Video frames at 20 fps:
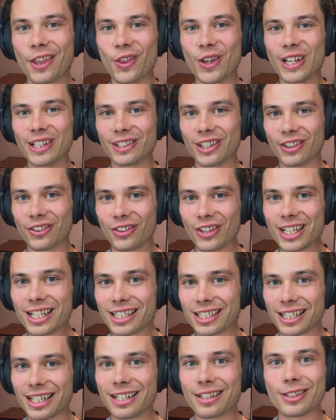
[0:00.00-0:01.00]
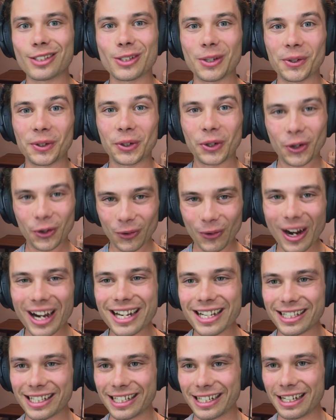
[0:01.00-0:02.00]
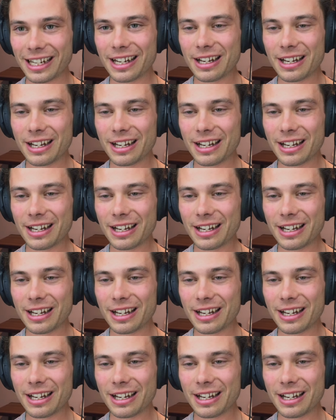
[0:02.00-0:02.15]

think that this is so crazy.